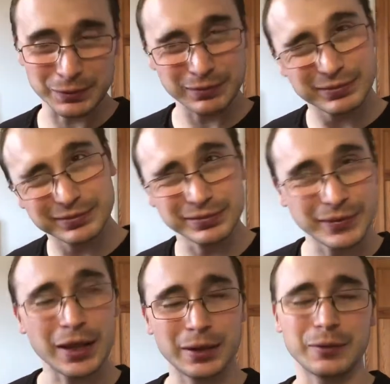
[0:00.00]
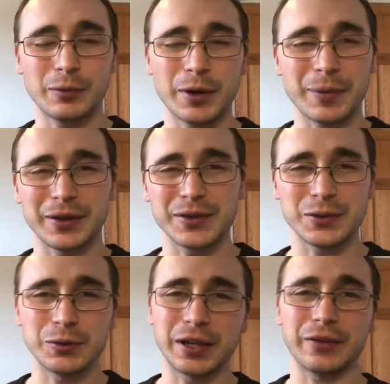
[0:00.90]
mm, why he picked the
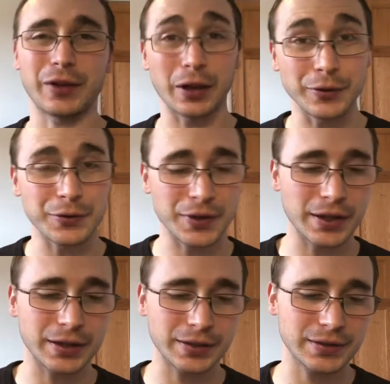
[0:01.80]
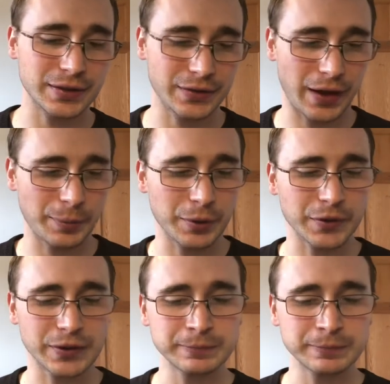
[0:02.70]
sword out of other things that have happened.